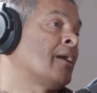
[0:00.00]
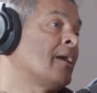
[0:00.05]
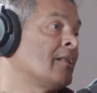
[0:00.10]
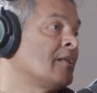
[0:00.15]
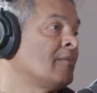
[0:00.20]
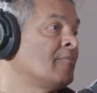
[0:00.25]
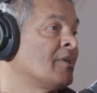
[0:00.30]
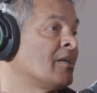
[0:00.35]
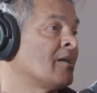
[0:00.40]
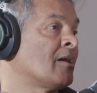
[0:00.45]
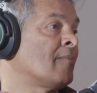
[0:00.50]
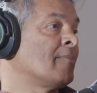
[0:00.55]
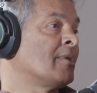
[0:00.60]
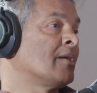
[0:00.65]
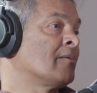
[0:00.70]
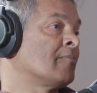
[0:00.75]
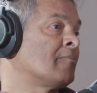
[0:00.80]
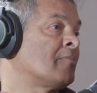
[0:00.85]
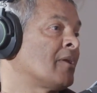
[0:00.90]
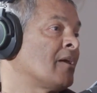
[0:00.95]
Andy
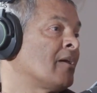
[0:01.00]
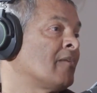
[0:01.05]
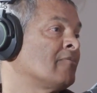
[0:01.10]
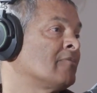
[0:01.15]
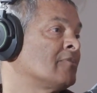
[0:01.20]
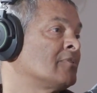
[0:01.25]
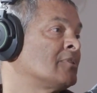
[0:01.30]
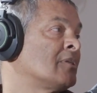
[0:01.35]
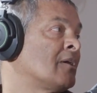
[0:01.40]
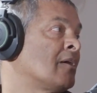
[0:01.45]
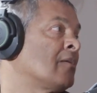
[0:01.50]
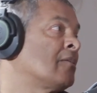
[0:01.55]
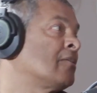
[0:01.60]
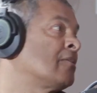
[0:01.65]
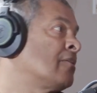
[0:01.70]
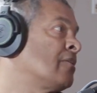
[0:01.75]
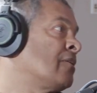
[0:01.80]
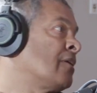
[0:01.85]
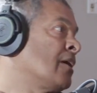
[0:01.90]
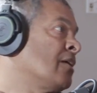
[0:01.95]
becoming a private
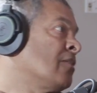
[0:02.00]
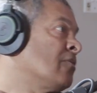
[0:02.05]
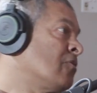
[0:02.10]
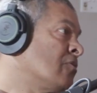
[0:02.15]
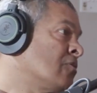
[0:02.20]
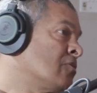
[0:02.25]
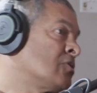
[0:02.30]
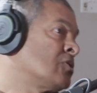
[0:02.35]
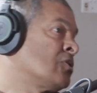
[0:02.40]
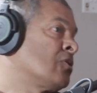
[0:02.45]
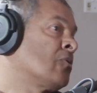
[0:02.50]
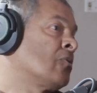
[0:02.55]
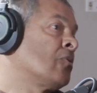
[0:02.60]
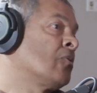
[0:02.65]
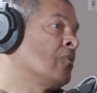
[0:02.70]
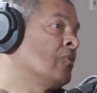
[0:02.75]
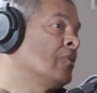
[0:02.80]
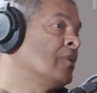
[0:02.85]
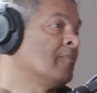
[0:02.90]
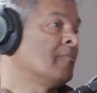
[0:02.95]
target,
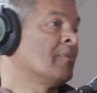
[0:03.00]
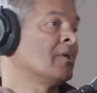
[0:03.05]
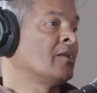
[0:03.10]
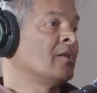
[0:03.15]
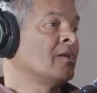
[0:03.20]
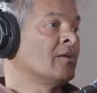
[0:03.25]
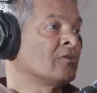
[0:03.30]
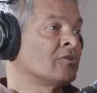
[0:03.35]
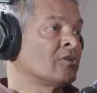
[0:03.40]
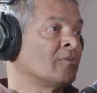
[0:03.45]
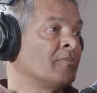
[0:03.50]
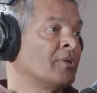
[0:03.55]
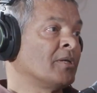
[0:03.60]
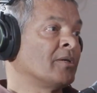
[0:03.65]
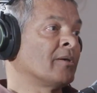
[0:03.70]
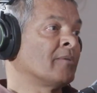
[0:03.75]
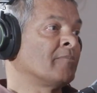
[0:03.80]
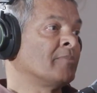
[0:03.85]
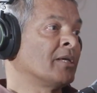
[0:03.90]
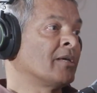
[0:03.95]
him and Neil de
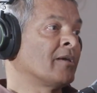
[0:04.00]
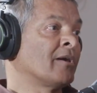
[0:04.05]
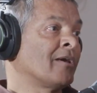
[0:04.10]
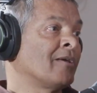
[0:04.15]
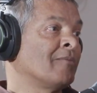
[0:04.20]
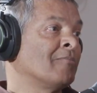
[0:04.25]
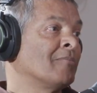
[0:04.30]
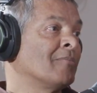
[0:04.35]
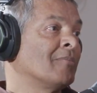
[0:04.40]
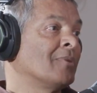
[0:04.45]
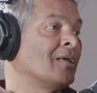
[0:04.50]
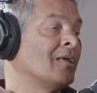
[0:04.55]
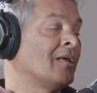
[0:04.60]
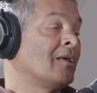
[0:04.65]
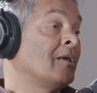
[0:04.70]
Beer became